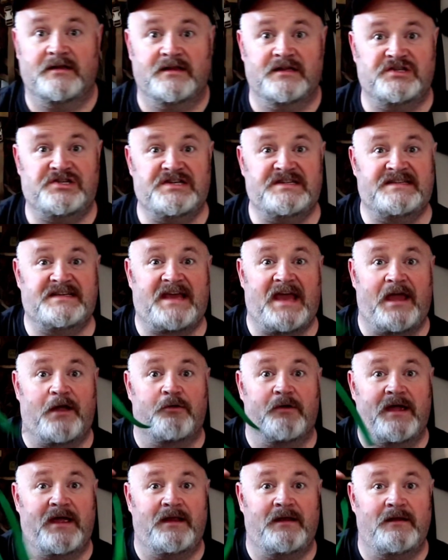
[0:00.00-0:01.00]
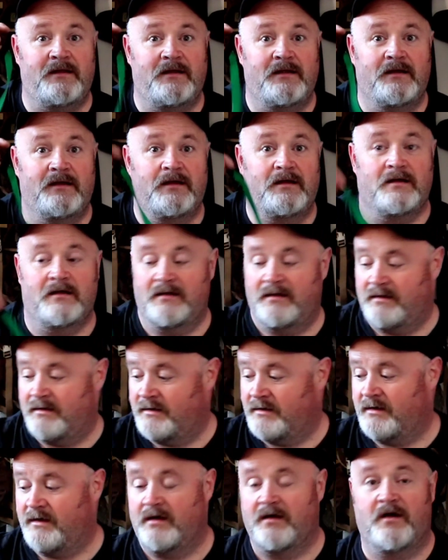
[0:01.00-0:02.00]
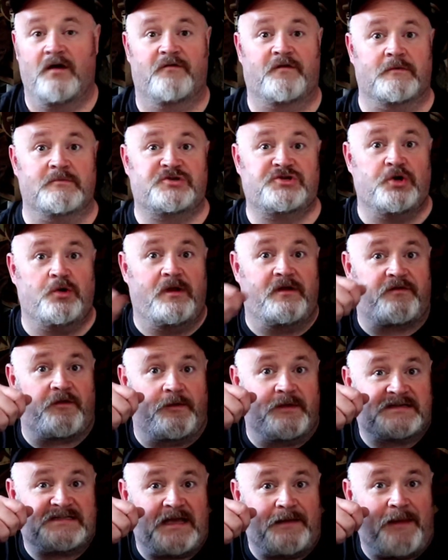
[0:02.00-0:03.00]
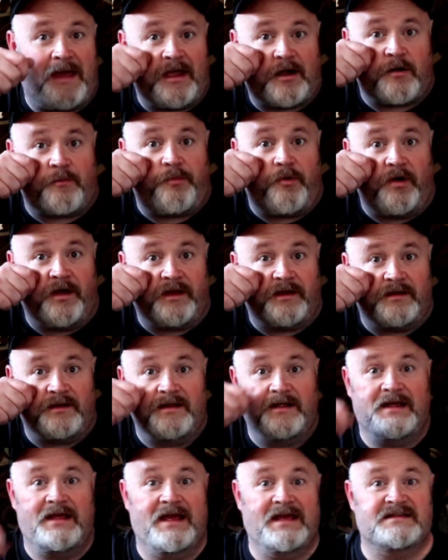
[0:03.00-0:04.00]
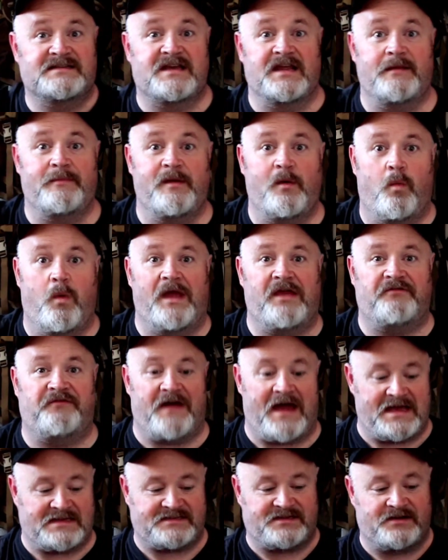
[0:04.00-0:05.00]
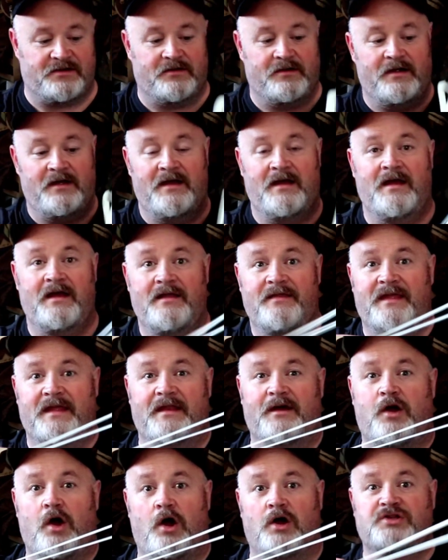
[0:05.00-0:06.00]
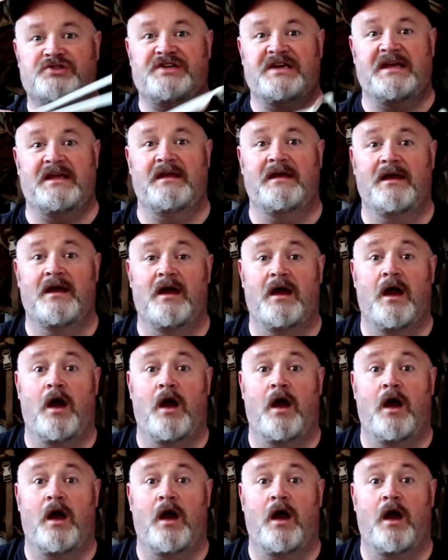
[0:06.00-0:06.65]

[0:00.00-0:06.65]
the GZK green, from shooting from the same anchor point, is going to be way faster than the Gong Chi,